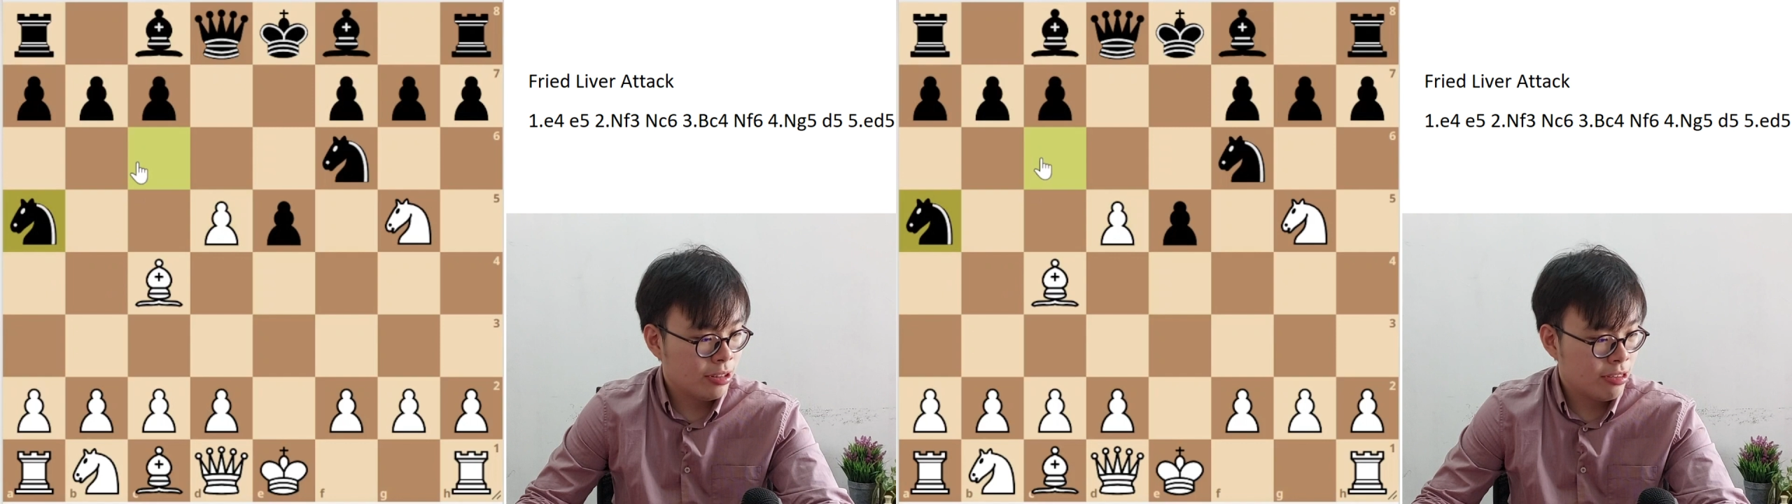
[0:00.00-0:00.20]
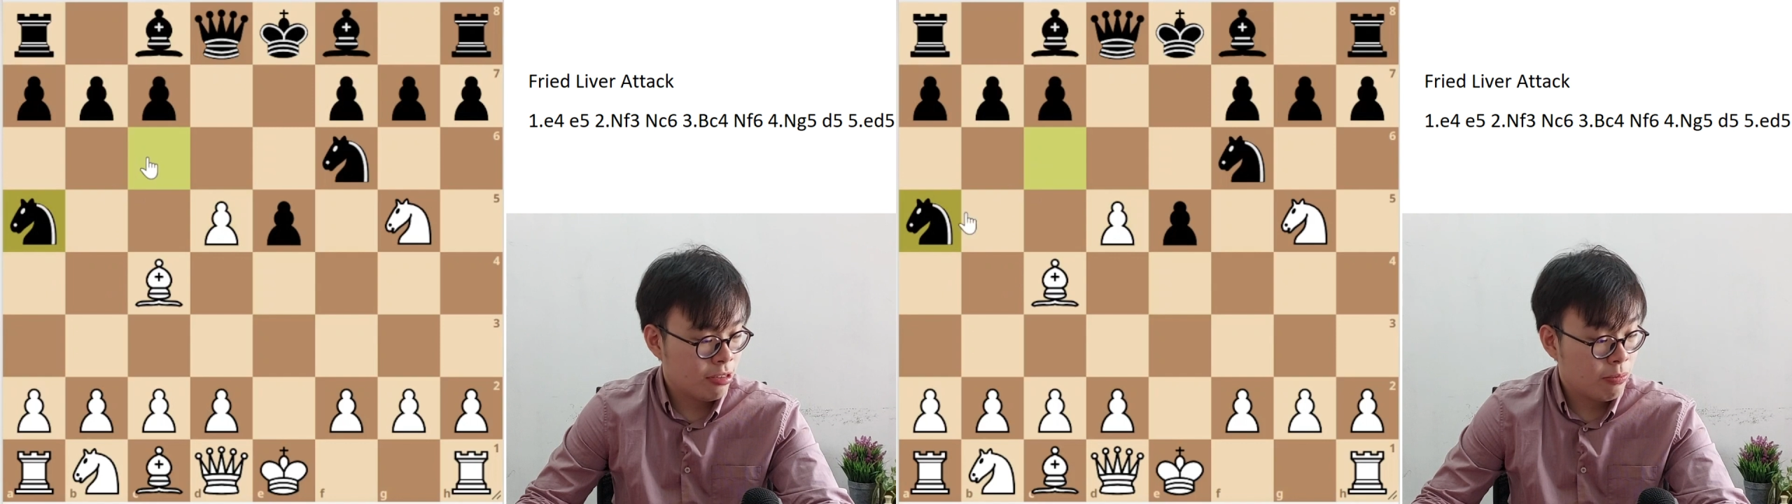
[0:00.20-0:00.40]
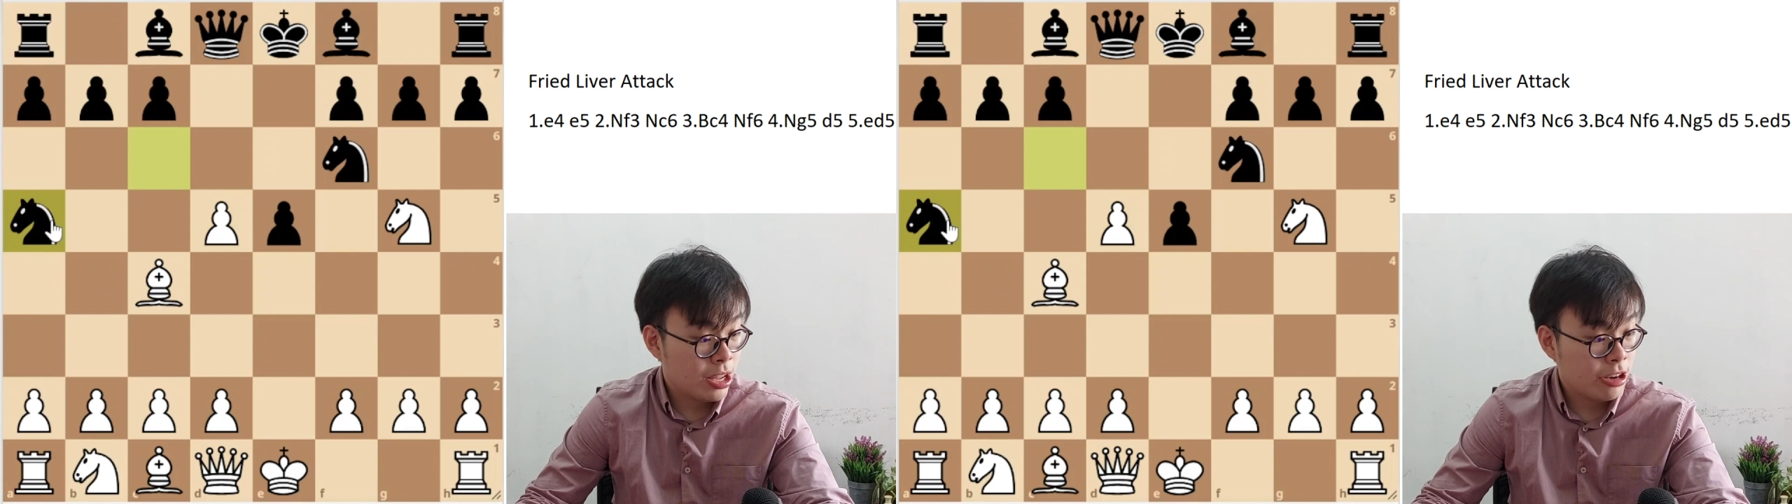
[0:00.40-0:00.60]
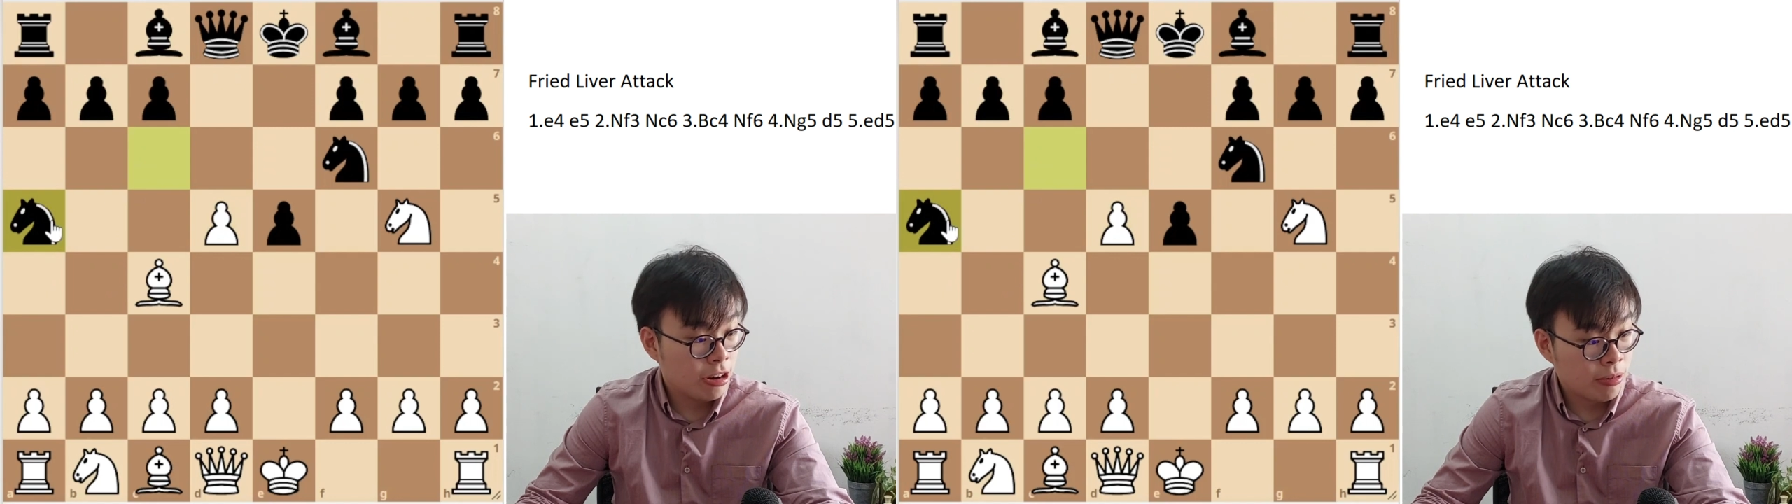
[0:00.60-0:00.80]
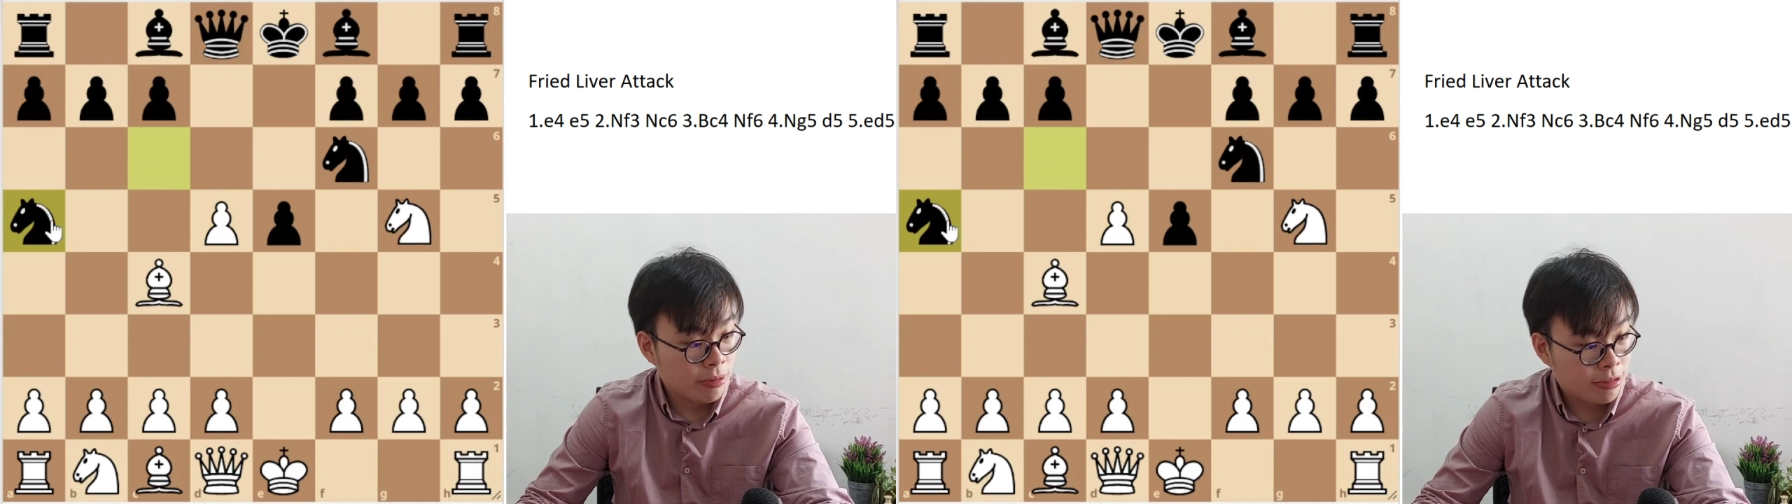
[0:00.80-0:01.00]
this is played
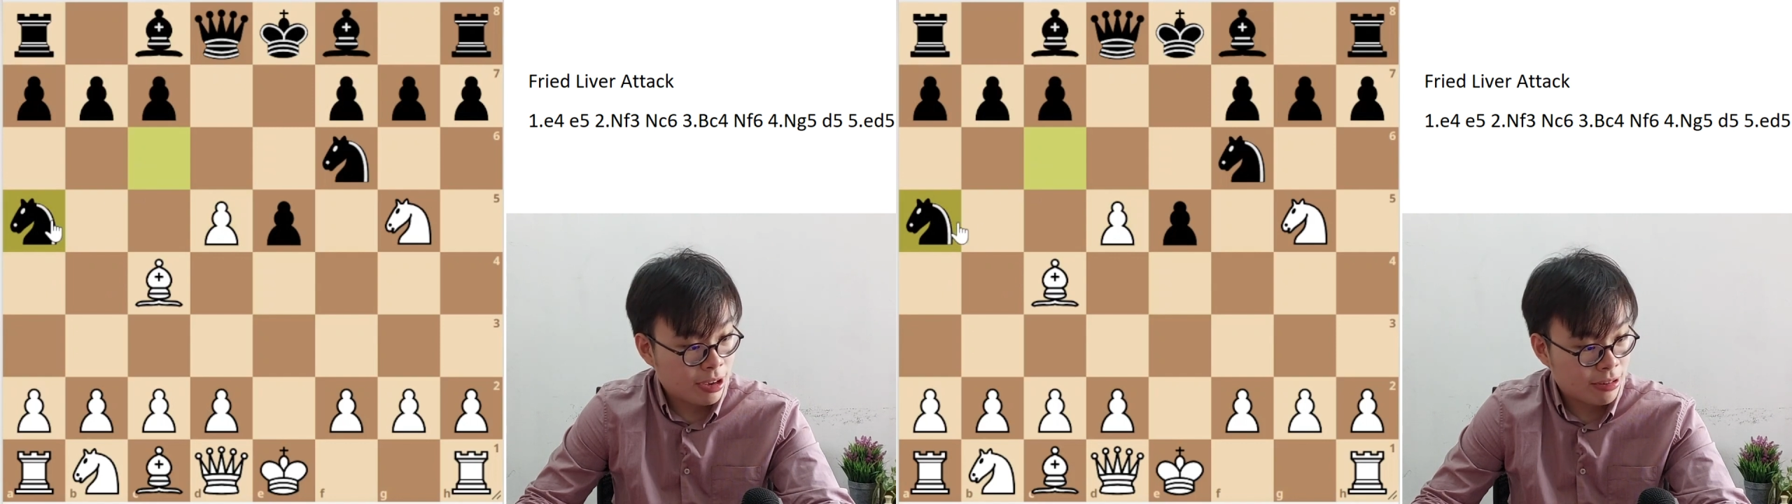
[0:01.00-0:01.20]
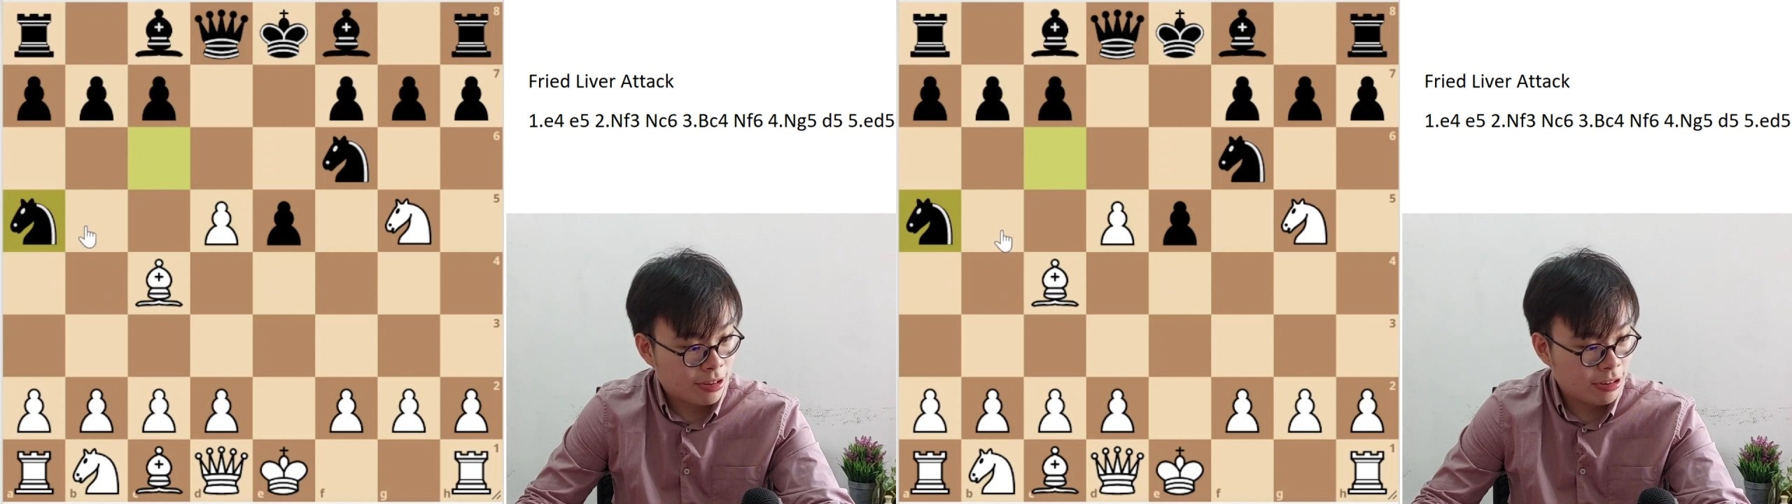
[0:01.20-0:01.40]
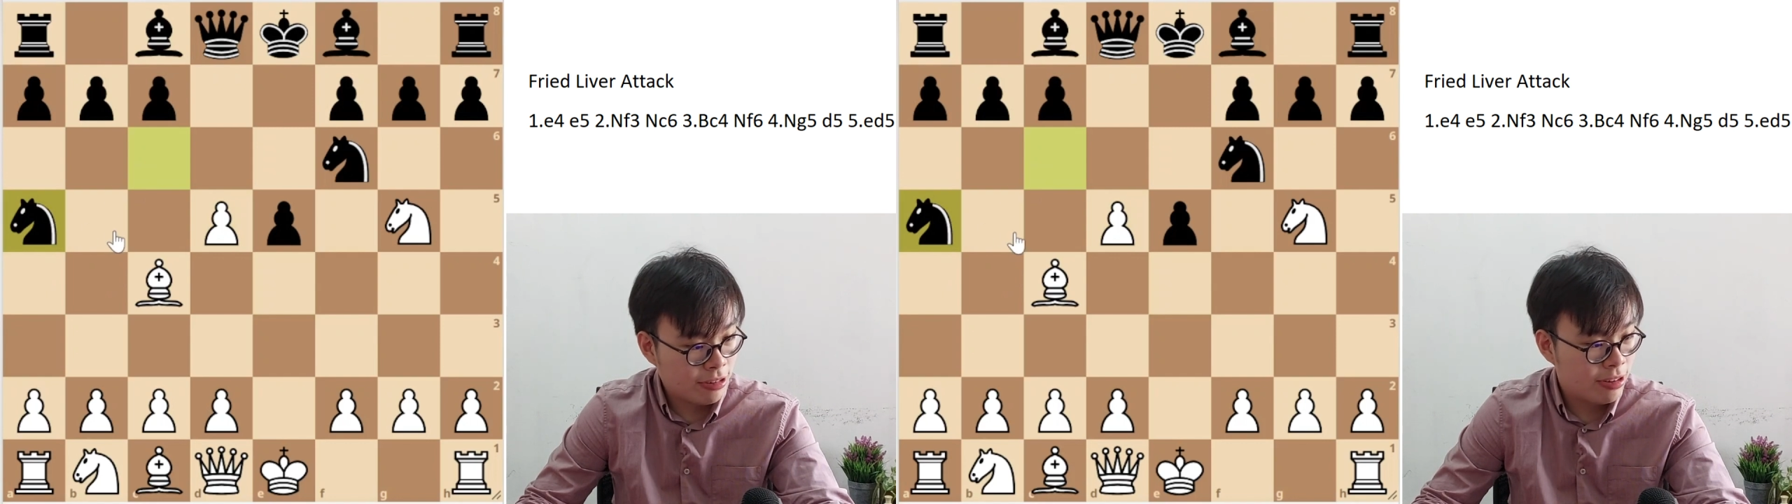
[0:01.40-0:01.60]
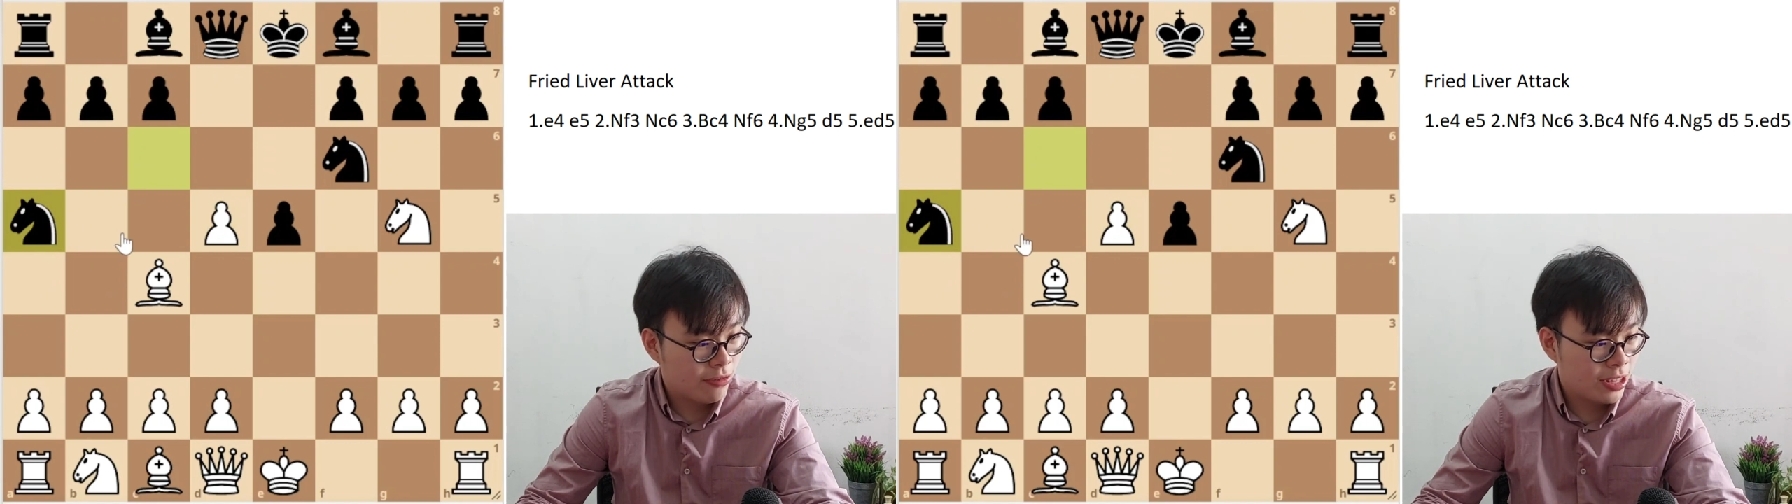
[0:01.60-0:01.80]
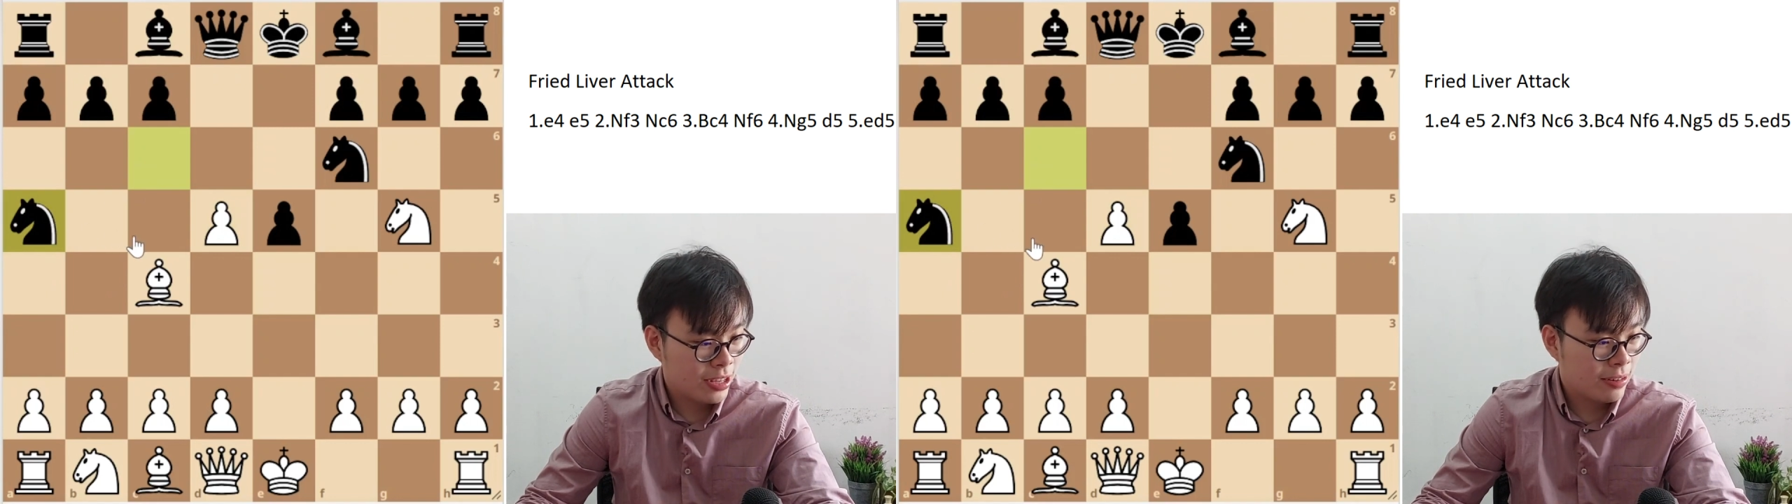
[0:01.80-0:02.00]
almost
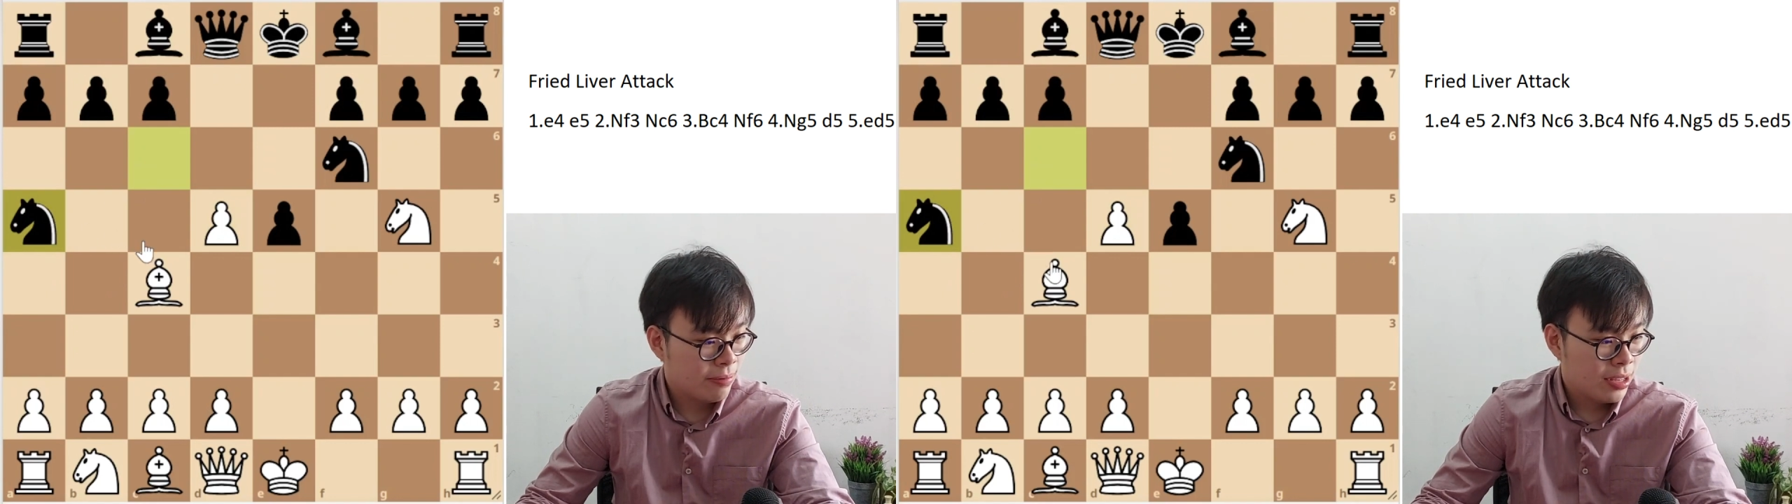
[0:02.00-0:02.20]
exclusively.